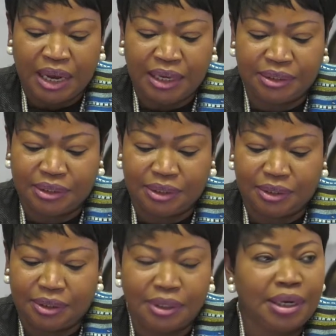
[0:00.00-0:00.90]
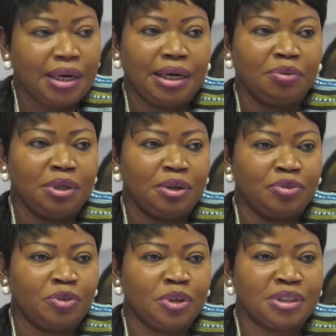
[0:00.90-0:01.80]
And I will,
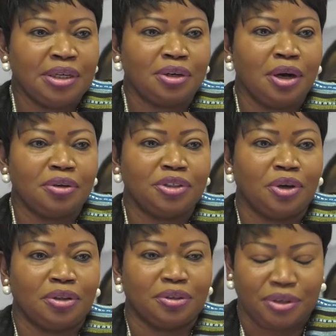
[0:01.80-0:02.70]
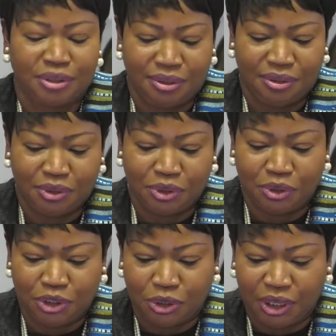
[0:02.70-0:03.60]
of course, encourage others
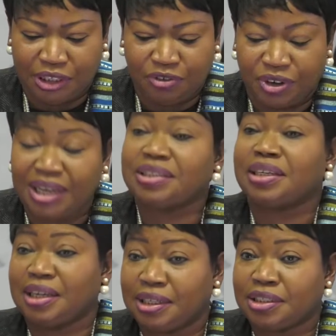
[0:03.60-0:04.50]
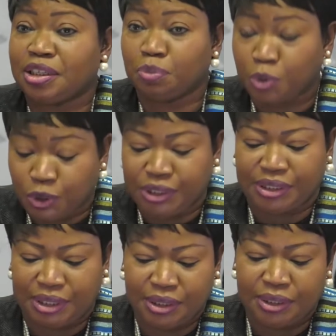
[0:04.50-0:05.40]
to join the fight against
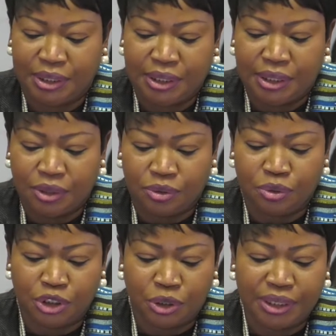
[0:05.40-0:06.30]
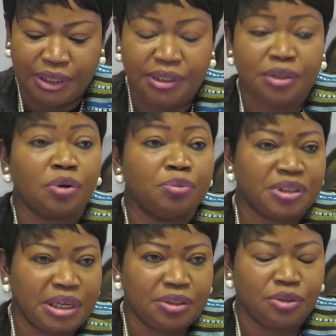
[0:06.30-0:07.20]
impunity through joining the Rome
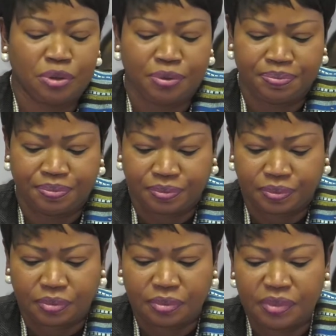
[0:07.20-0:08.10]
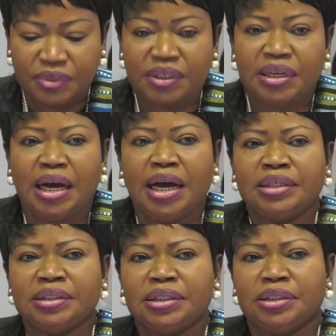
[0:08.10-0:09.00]
Statute.
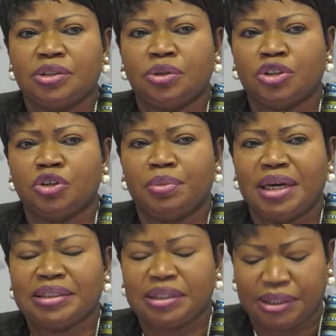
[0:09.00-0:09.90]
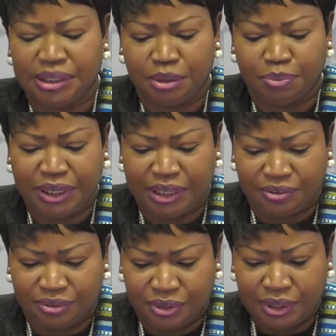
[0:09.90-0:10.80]
And it is also my sincere
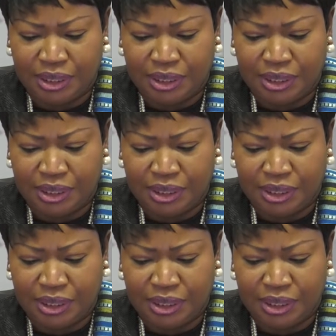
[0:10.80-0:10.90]
belief